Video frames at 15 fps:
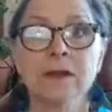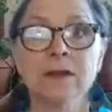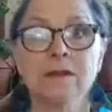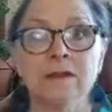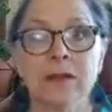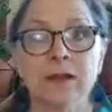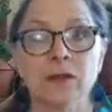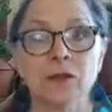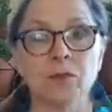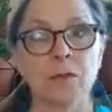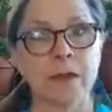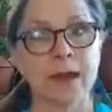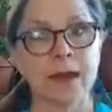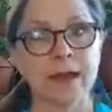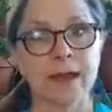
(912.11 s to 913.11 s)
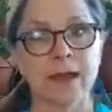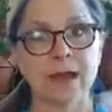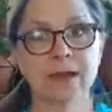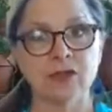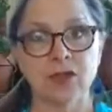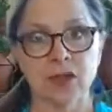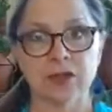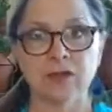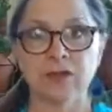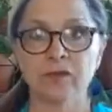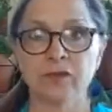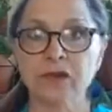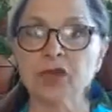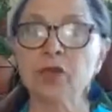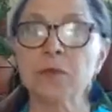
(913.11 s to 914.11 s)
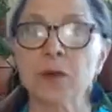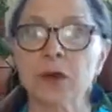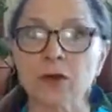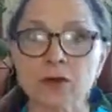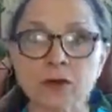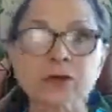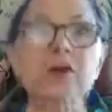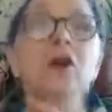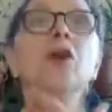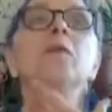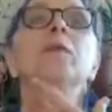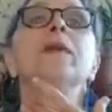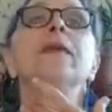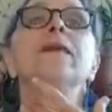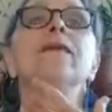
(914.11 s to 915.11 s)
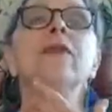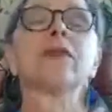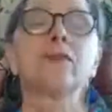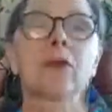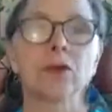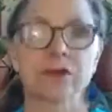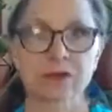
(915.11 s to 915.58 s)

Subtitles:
followed by a gentle fish pose, opening of the throat.